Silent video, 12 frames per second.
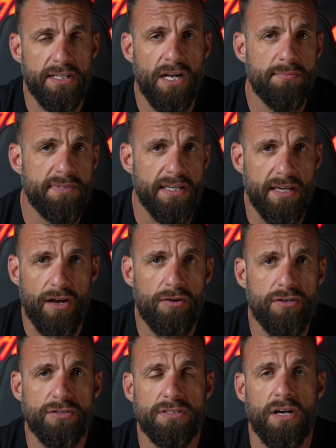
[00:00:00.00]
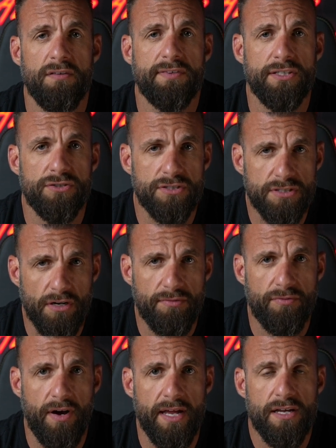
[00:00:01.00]
up, take care of yourself, get
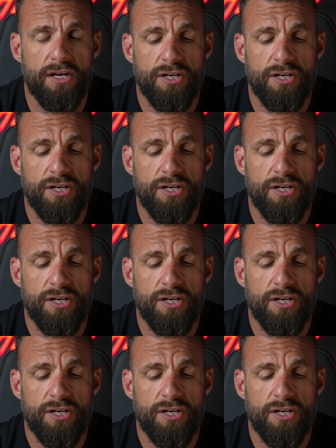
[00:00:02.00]
yourself right.